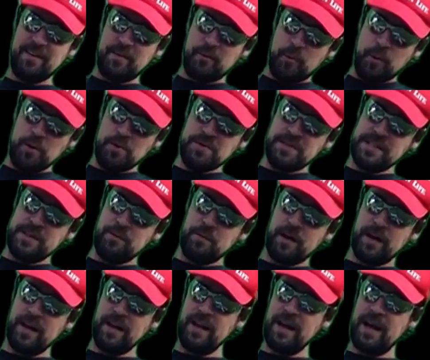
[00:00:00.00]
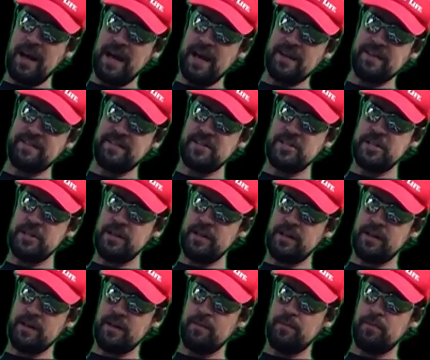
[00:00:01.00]
Rosy red ass
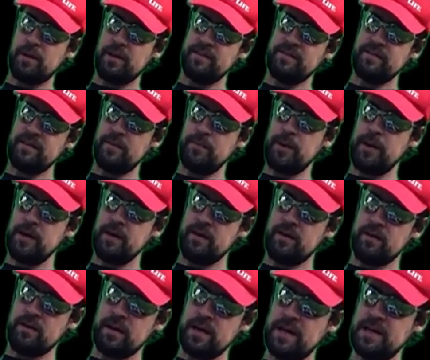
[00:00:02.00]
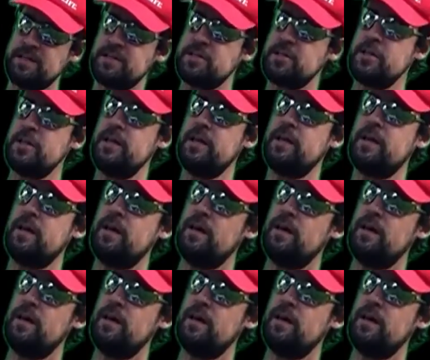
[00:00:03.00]
cheek plus a pale ass cheek